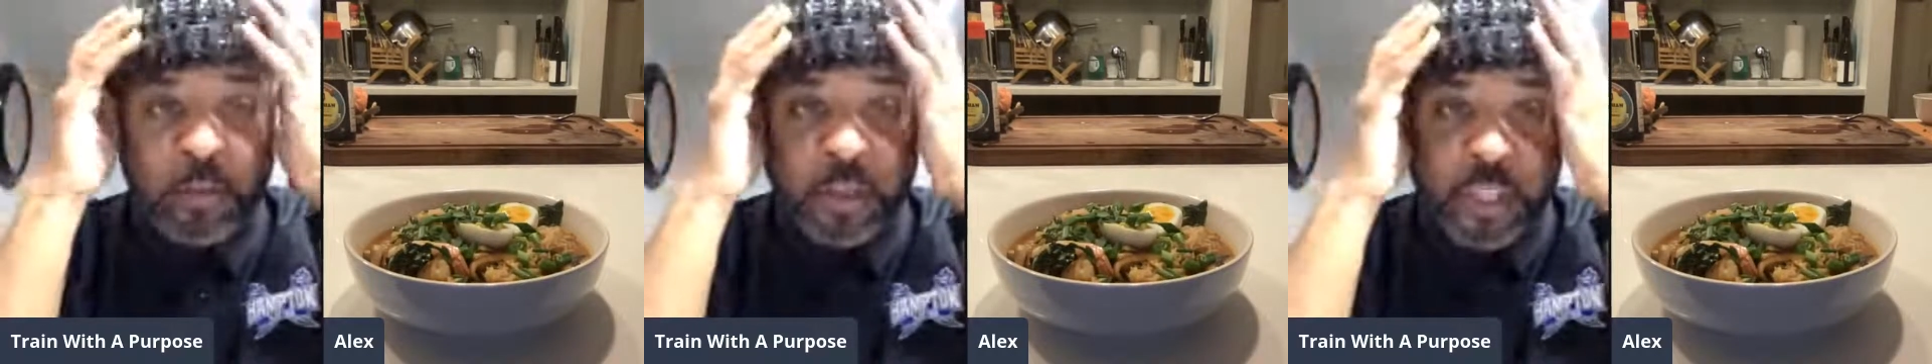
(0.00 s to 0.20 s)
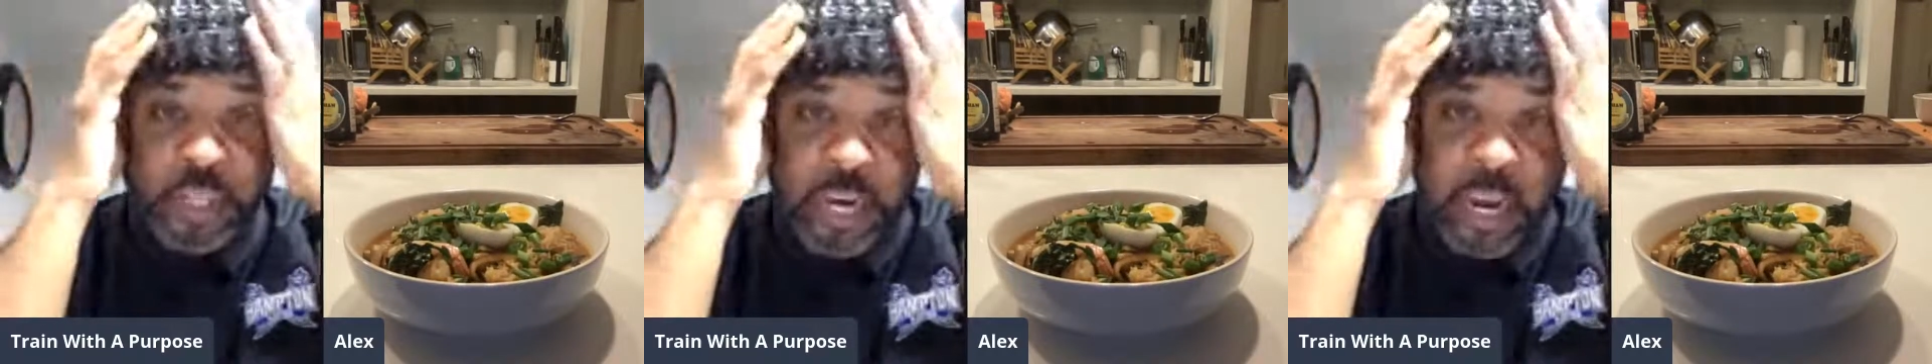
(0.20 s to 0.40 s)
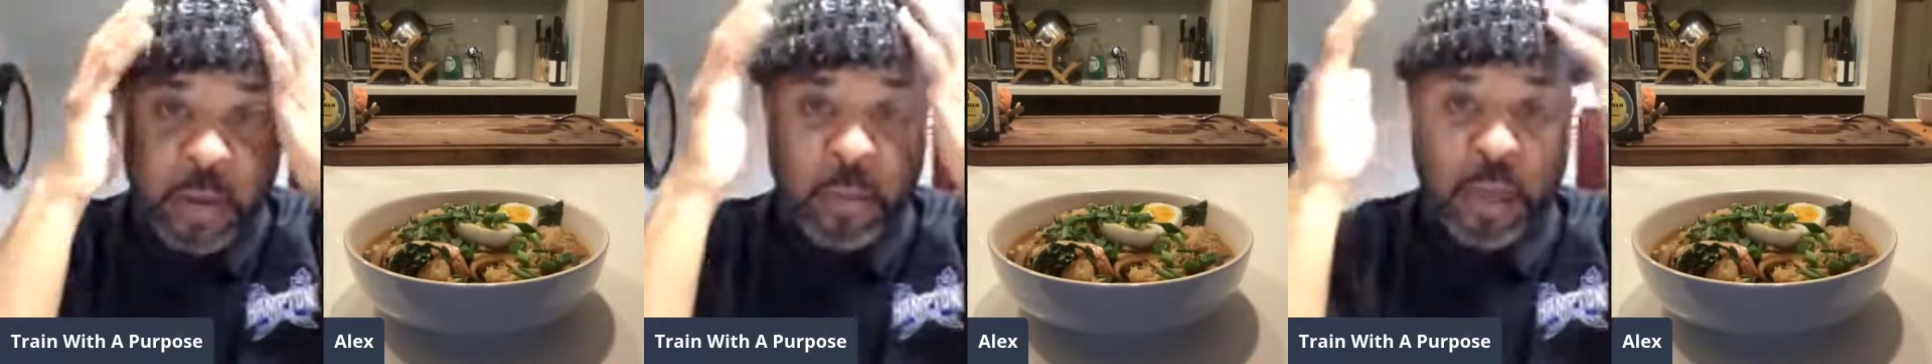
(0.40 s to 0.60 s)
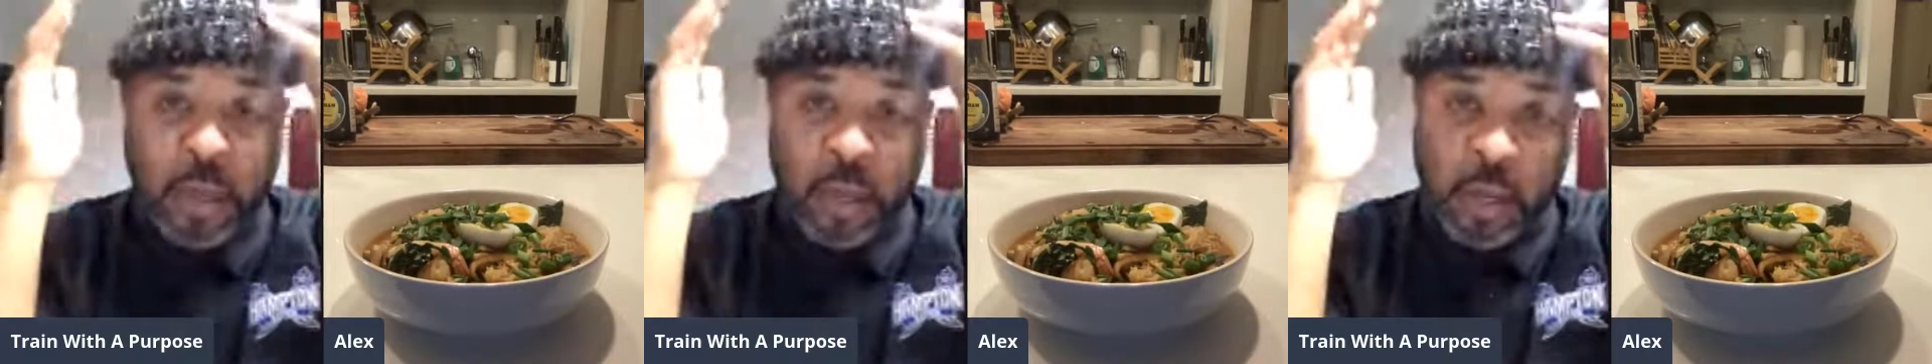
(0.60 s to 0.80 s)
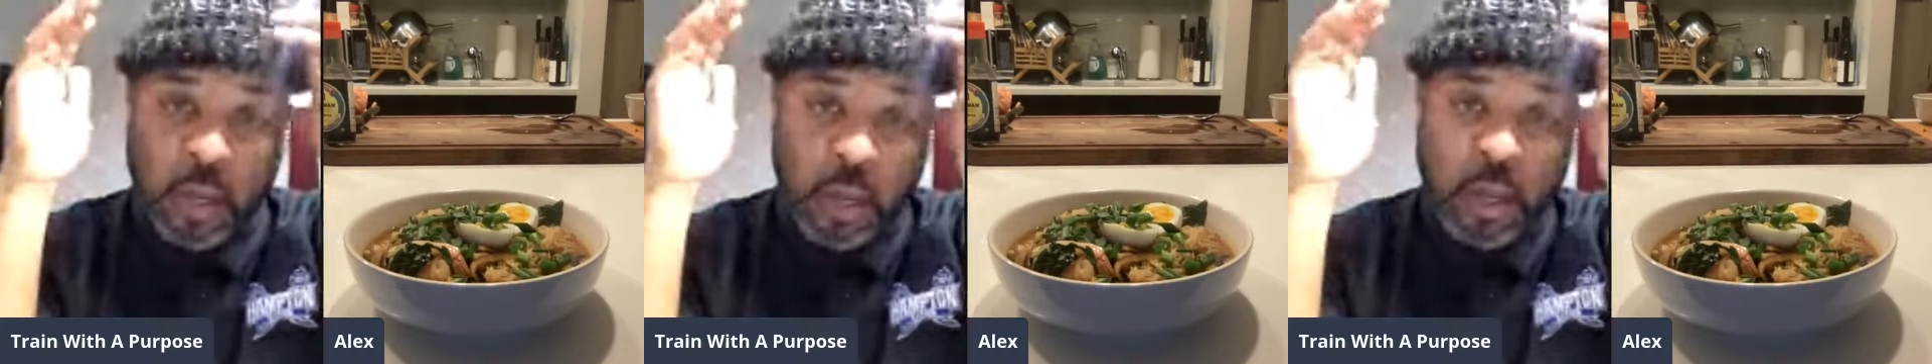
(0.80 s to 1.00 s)
jammy
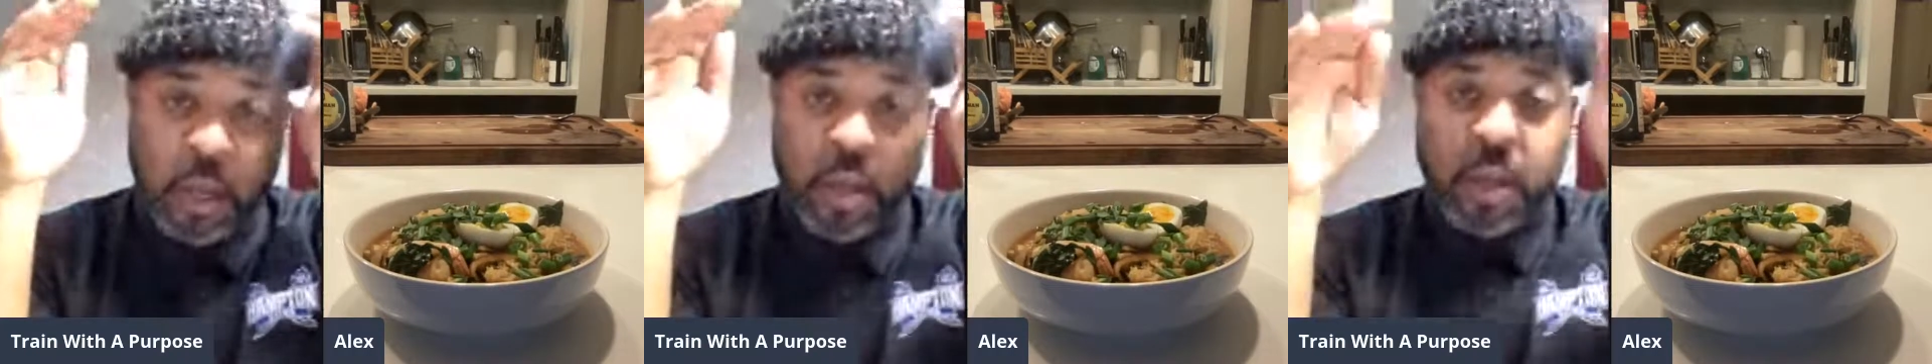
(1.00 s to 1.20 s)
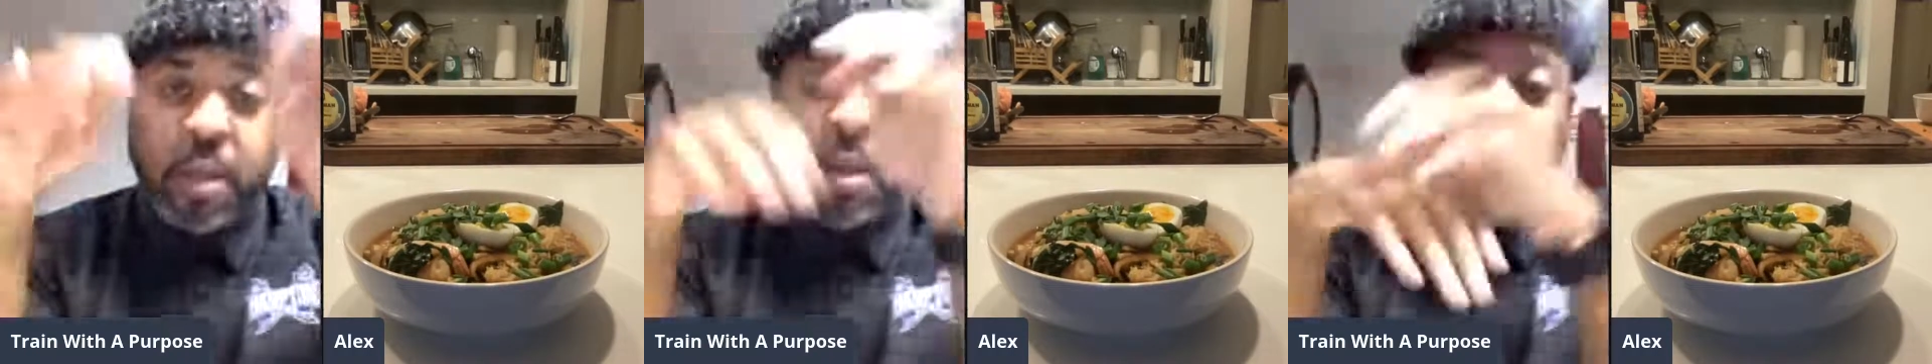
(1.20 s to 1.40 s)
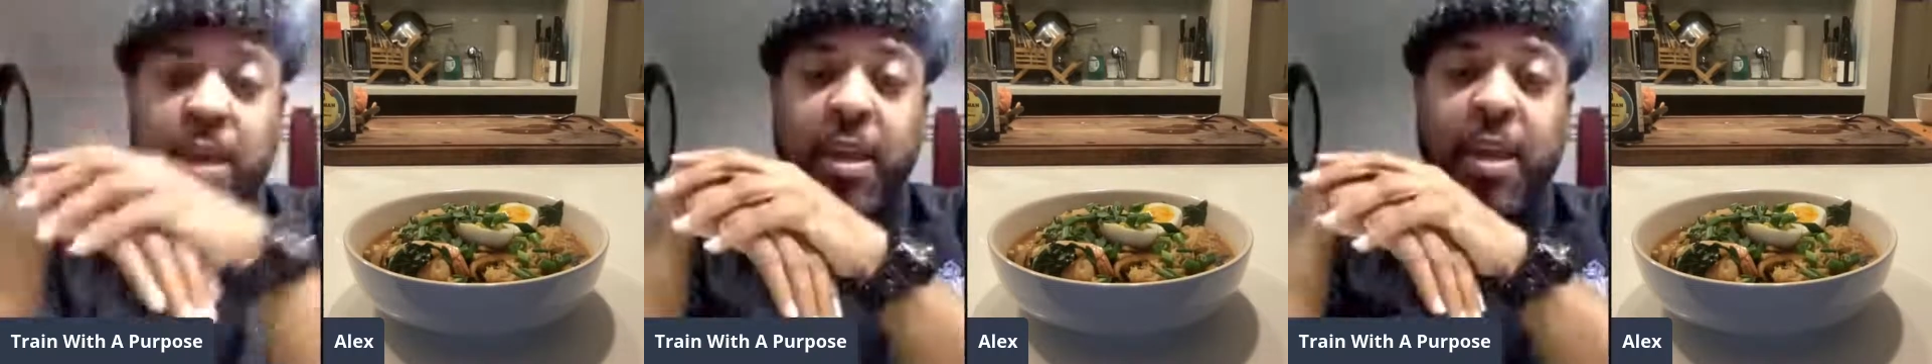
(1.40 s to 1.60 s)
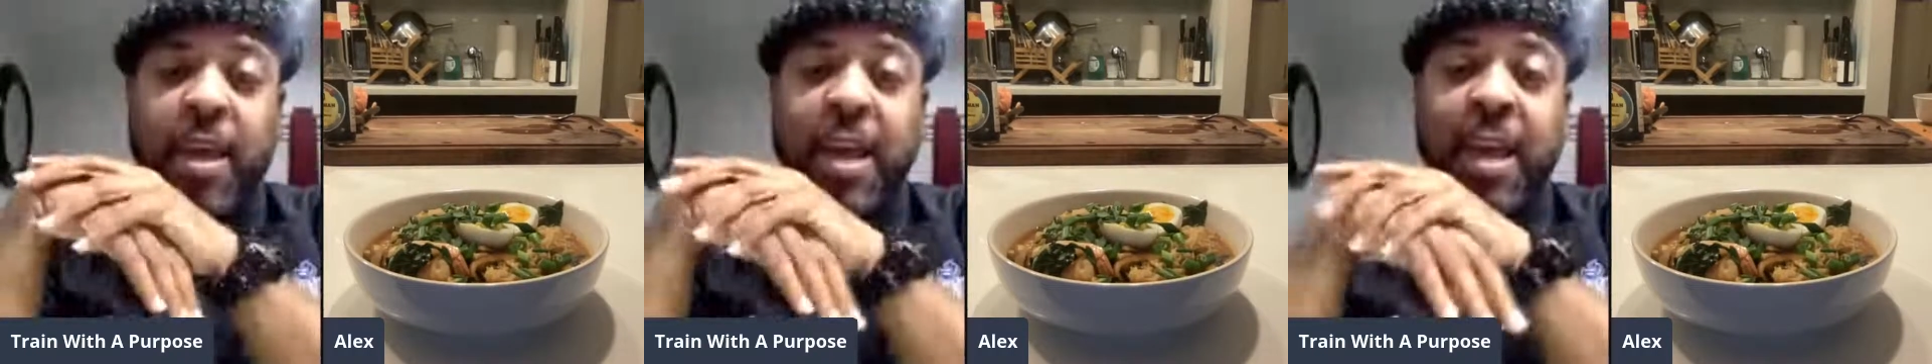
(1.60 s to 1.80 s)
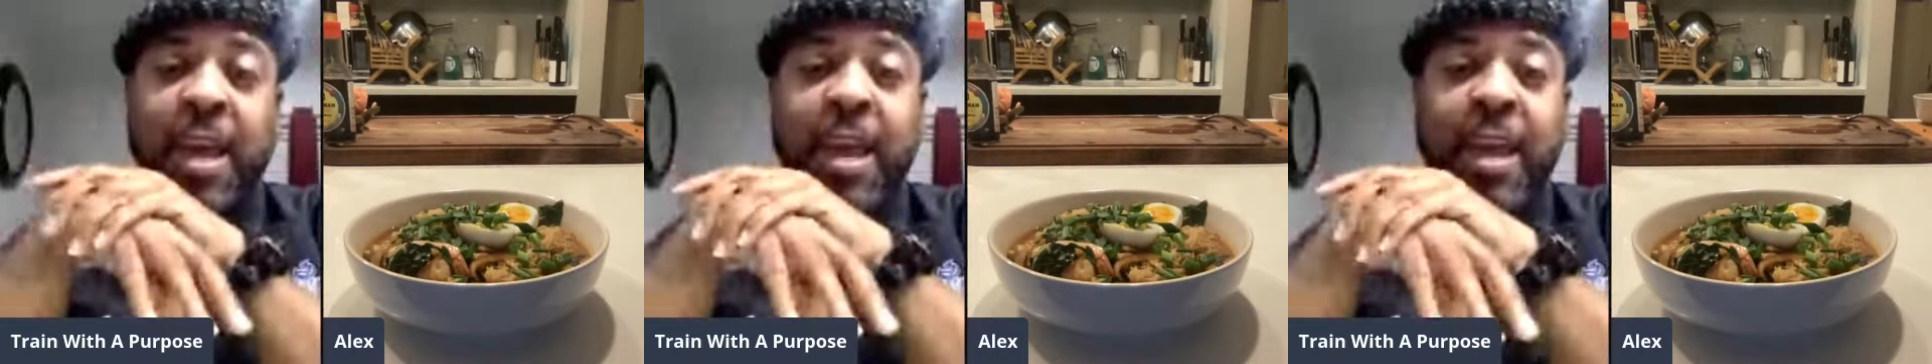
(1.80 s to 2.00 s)

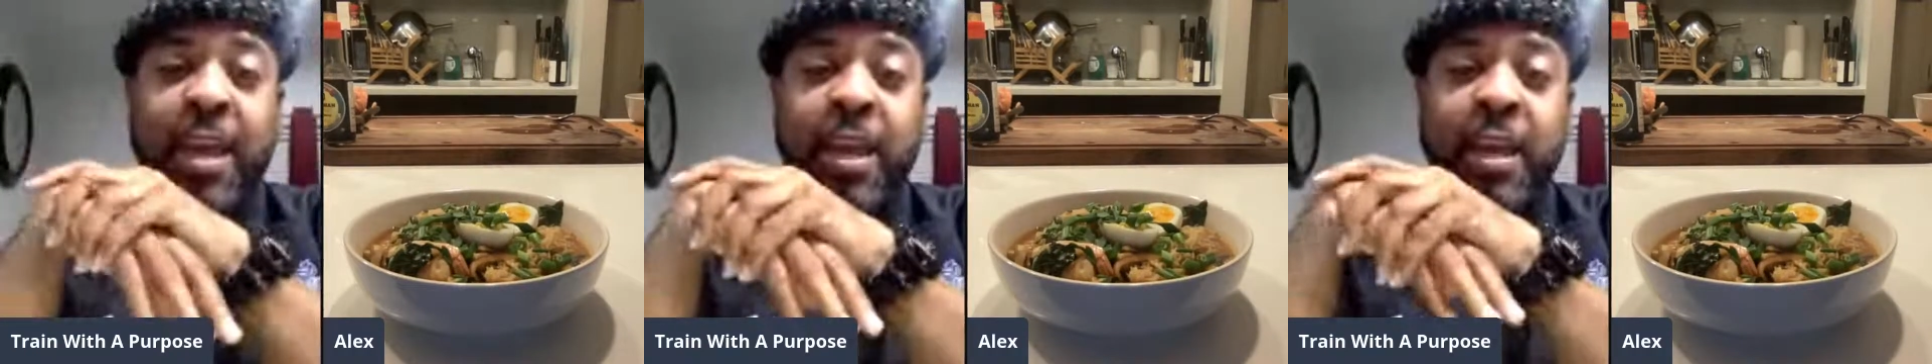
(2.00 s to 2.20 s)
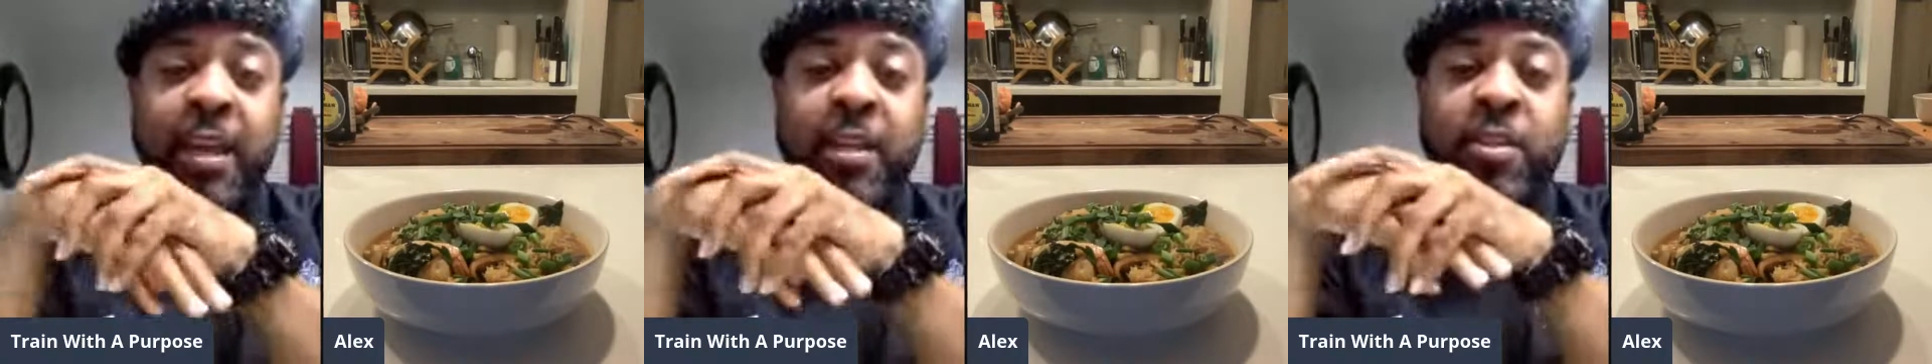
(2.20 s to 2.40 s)
egg.